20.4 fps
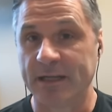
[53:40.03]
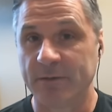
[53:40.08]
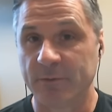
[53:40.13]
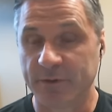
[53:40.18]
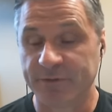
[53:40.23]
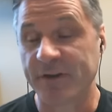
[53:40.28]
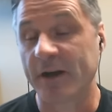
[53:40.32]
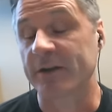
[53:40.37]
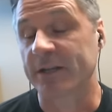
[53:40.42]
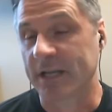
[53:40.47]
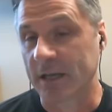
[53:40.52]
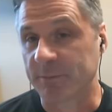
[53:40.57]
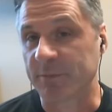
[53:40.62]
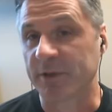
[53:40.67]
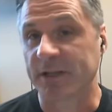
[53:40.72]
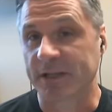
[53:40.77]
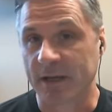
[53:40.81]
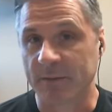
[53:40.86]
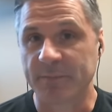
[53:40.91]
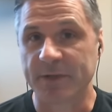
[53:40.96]
We found a couple
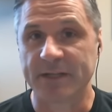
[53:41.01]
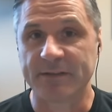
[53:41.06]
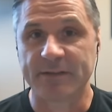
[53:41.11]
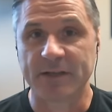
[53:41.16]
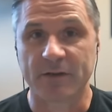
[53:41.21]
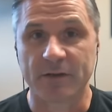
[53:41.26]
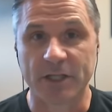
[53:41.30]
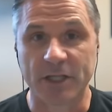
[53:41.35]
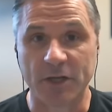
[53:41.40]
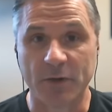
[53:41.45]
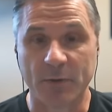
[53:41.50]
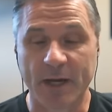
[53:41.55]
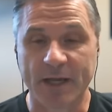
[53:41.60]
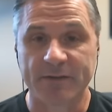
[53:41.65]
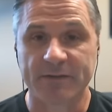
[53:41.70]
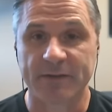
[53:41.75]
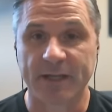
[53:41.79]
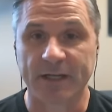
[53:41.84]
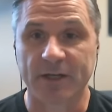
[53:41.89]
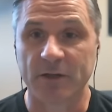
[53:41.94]
of companies here in the U.S.
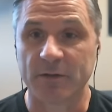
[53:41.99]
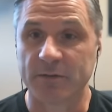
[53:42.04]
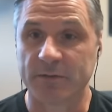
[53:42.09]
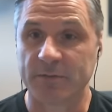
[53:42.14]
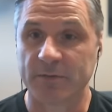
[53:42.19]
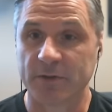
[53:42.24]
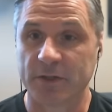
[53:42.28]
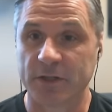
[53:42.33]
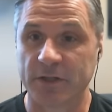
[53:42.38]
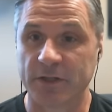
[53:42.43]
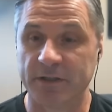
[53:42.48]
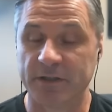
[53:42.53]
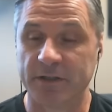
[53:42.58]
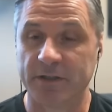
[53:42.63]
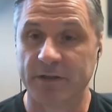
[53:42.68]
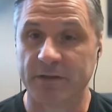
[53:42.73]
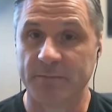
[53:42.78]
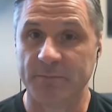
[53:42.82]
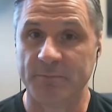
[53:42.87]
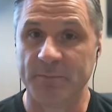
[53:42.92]
that could
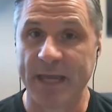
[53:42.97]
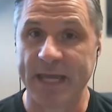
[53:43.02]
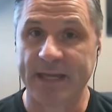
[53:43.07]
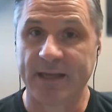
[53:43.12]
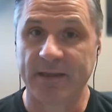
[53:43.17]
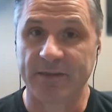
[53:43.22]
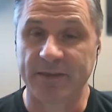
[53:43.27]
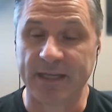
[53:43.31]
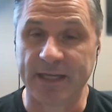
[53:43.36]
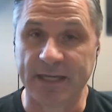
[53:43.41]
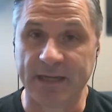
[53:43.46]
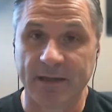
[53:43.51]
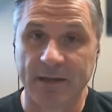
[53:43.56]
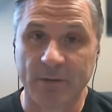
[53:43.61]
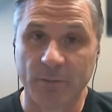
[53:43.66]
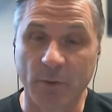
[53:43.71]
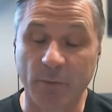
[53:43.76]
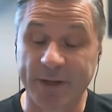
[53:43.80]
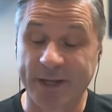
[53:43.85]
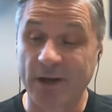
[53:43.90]
could make the
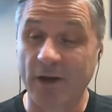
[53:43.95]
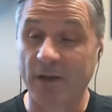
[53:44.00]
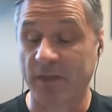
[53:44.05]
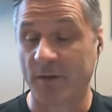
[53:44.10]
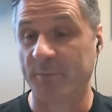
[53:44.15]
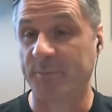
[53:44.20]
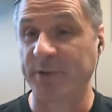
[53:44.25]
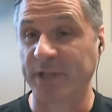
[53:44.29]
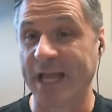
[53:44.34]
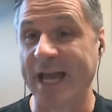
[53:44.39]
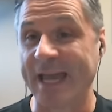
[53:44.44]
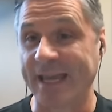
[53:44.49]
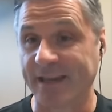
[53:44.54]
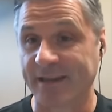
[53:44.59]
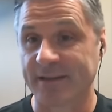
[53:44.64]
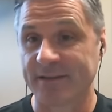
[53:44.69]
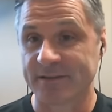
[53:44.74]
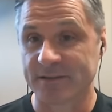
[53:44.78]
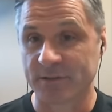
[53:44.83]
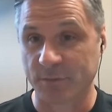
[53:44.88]
what we call the
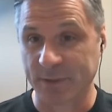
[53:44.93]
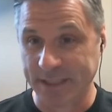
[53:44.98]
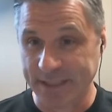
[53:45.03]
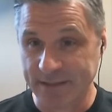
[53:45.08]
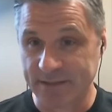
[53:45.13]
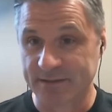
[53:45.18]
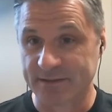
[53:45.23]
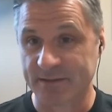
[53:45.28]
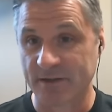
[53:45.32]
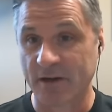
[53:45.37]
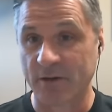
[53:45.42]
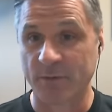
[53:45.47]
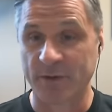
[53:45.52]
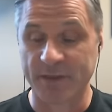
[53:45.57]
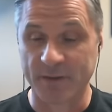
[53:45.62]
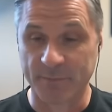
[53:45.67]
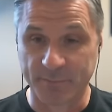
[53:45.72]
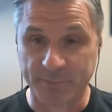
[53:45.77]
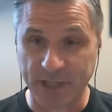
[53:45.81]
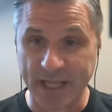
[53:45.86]
blank. So we need to start with
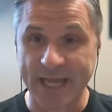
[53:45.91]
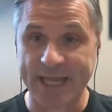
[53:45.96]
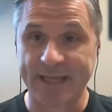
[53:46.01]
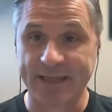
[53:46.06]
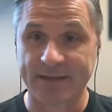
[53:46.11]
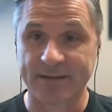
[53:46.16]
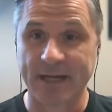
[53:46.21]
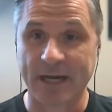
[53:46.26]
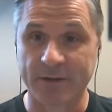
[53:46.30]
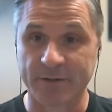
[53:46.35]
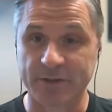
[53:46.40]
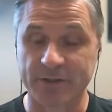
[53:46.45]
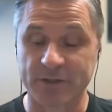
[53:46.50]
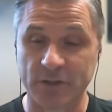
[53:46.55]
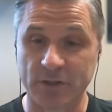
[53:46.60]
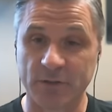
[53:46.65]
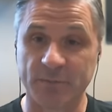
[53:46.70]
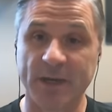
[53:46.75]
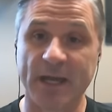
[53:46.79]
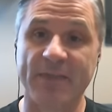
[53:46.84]
a blank outer
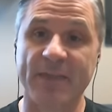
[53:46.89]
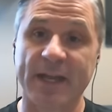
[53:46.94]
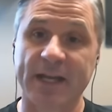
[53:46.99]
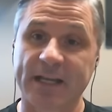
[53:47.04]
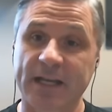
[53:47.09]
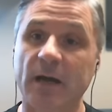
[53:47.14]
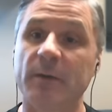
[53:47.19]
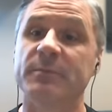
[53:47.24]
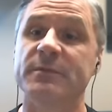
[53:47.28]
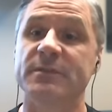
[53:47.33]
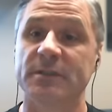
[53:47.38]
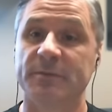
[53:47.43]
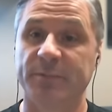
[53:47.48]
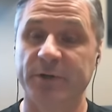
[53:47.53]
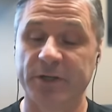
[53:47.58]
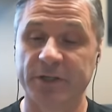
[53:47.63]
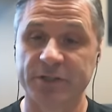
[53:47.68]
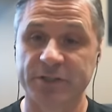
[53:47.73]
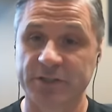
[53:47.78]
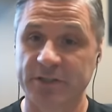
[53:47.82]
tube, and then it comes to
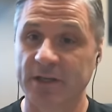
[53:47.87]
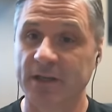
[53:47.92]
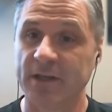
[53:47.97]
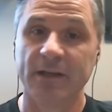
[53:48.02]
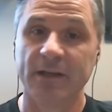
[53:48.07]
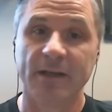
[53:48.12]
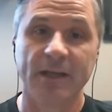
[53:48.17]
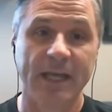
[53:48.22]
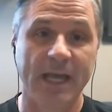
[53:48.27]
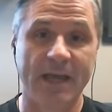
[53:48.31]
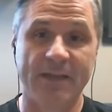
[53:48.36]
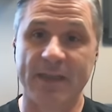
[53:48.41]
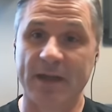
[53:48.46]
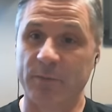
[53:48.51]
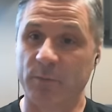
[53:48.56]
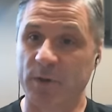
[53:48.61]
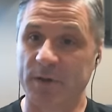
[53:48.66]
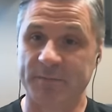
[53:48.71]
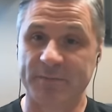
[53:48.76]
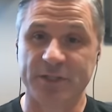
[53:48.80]
push, and then
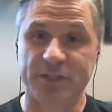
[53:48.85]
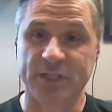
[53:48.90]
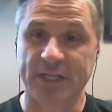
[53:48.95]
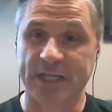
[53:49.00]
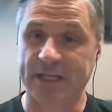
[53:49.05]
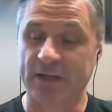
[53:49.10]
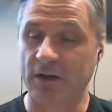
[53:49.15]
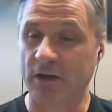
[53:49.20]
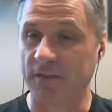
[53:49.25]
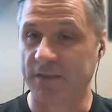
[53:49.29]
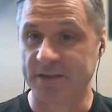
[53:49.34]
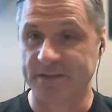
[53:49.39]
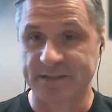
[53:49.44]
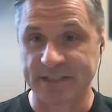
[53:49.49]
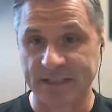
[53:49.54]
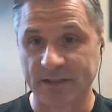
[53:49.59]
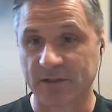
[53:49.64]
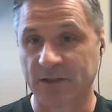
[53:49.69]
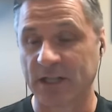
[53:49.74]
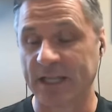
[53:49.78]
we machine all the
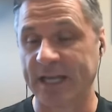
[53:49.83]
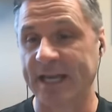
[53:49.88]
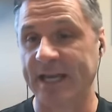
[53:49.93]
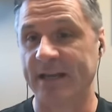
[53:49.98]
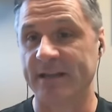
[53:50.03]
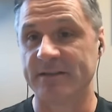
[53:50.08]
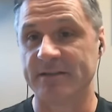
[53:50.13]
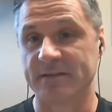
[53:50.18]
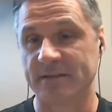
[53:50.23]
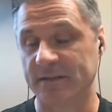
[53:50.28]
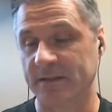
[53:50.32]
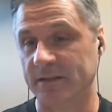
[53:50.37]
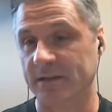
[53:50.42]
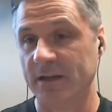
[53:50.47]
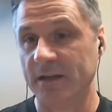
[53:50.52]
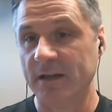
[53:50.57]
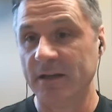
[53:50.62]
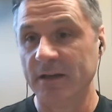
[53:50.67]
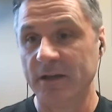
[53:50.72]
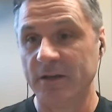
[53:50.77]
seal glands and
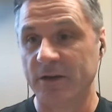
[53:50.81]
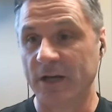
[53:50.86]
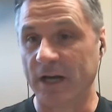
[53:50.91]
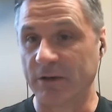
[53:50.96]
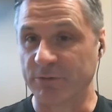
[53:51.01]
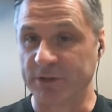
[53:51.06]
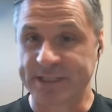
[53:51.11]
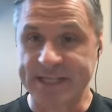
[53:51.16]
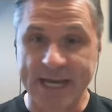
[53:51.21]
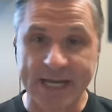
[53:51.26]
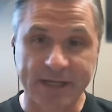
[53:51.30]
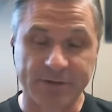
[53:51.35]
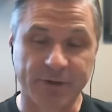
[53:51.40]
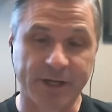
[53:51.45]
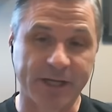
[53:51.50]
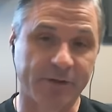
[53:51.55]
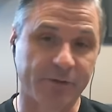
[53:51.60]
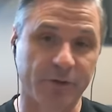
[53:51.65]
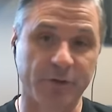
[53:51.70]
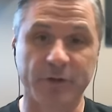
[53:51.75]
uh, retaining ring
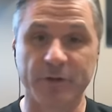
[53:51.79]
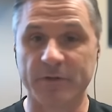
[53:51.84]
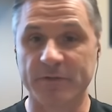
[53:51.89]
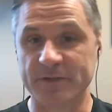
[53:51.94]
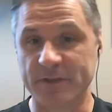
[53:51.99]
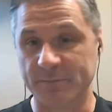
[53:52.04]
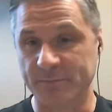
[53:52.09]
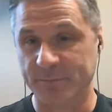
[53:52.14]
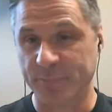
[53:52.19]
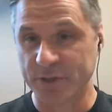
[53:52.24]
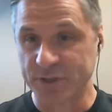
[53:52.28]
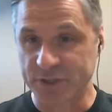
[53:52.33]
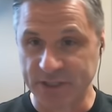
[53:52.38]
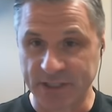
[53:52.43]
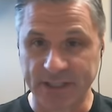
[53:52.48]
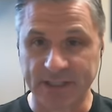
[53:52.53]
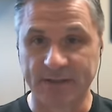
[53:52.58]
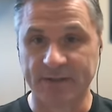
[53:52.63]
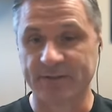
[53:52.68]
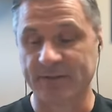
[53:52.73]
grooves and
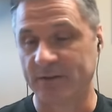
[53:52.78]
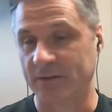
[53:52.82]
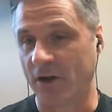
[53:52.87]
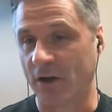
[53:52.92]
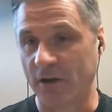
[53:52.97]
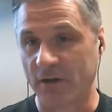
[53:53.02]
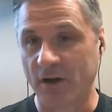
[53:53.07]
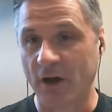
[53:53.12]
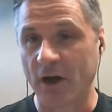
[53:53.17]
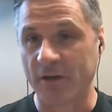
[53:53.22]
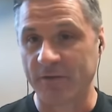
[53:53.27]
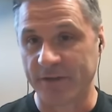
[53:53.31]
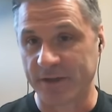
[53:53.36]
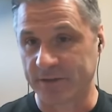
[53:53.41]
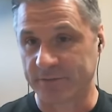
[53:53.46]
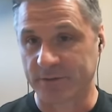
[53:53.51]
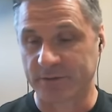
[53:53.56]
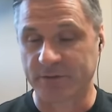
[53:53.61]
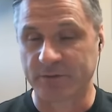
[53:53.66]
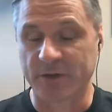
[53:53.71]
bushings and all, all the
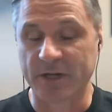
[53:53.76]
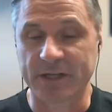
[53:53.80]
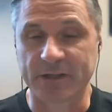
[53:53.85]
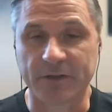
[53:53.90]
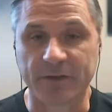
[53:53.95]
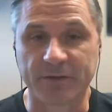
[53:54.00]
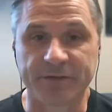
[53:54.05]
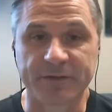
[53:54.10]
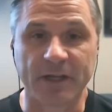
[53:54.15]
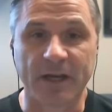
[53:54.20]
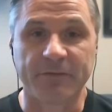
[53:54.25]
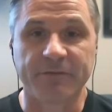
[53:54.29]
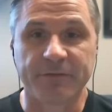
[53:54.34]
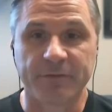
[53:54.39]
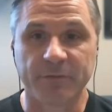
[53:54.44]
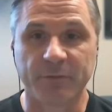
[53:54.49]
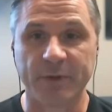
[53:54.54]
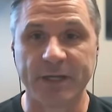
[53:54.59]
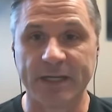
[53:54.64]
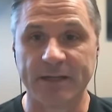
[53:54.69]
critical stuff.
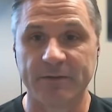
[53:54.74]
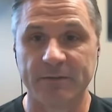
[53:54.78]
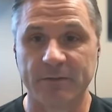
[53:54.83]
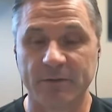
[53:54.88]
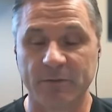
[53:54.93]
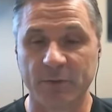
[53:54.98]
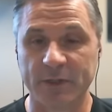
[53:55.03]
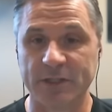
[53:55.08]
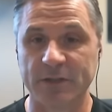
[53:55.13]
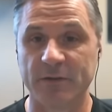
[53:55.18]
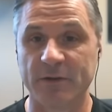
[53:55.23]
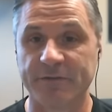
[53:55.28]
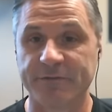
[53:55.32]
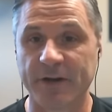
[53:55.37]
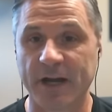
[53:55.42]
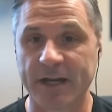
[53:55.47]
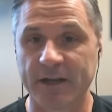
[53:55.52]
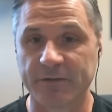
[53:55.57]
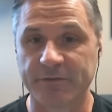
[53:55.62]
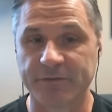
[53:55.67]
We we do the
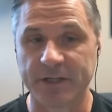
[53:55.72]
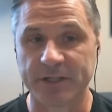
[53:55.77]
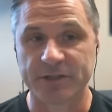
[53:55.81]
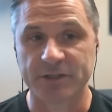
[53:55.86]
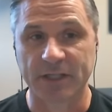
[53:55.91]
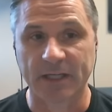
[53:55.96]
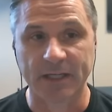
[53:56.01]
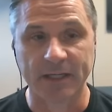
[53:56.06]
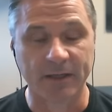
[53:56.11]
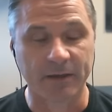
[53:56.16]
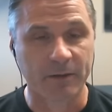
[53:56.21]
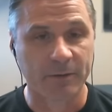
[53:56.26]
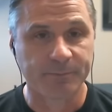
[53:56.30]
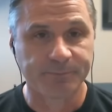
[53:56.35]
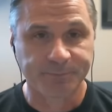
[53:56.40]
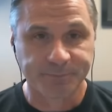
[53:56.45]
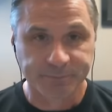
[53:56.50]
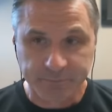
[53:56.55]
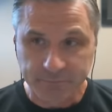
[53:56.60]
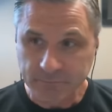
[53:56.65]
final finishing here.
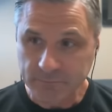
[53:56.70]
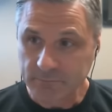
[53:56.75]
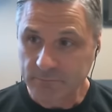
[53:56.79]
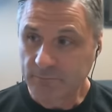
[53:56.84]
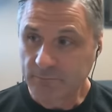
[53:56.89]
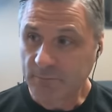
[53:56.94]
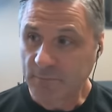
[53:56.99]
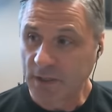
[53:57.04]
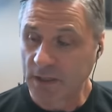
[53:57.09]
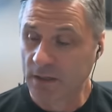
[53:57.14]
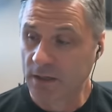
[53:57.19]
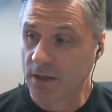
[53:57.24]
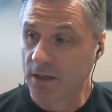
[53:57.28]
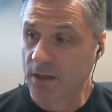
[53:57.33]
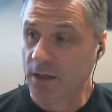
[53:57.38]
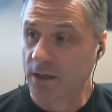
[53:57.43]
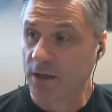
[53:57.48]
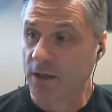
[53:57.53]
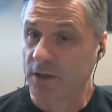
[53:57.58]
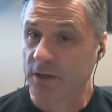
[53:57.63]

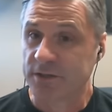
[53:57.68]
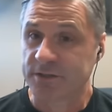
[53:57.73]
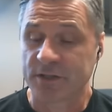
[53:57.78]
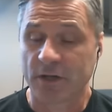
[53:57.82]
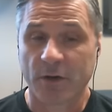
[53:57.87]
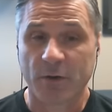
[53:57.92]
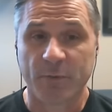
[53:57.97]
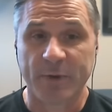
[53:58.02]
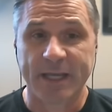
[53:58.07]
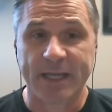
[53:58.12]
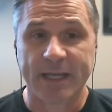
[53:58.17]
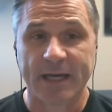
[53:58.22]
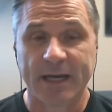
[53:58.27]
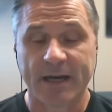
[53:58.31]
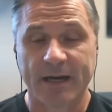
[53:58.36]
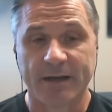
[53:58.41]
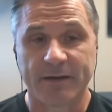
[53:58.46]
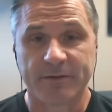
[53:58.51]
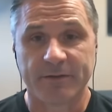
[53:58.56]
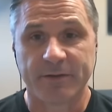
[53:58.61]
So we
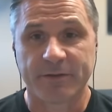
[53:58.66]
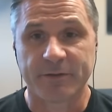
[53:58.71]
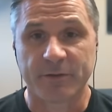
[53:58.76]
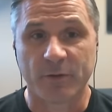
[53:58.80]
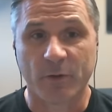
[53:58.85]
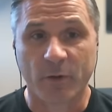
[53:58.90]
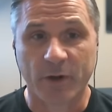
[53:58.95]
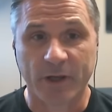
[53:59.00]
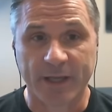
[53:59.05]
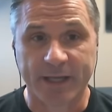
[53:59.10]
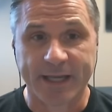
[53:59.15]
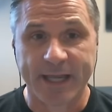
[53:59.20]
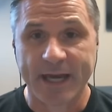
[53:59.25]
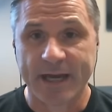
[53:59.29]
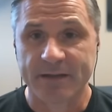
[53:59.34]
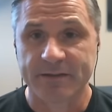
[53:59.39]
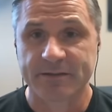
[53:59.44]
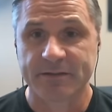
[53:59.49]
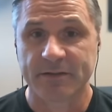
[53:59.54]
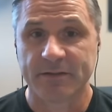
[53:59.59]
uh, through oil and
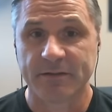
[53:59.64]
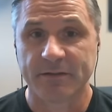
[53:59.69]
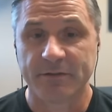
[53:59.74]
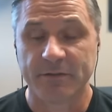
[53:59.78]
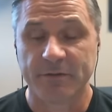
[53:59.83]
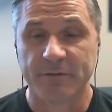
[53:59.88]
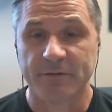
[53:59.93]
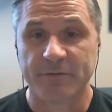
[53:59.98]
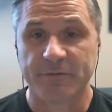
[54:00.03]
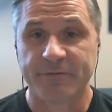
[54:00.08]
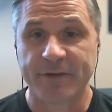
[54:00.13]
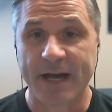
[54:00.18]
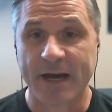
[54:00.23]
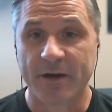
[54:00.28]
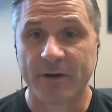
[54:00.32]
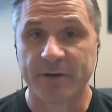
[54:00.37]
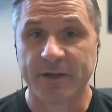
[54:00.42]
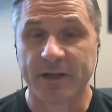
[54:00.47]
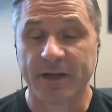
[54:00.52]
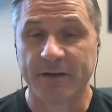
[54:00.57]
gas
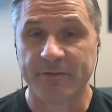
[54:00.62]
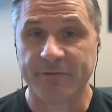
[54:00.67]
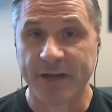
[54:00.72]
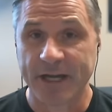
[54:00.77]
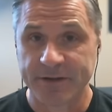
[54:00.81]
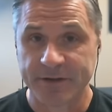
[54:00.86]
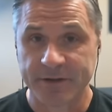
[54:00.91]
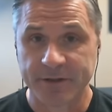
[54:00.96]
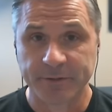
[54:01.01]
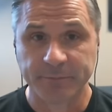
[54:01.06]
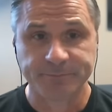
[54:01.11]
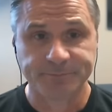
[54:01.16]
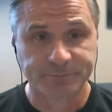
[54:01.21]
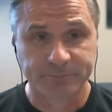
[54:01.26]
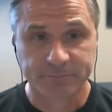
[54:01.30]
found a vendor.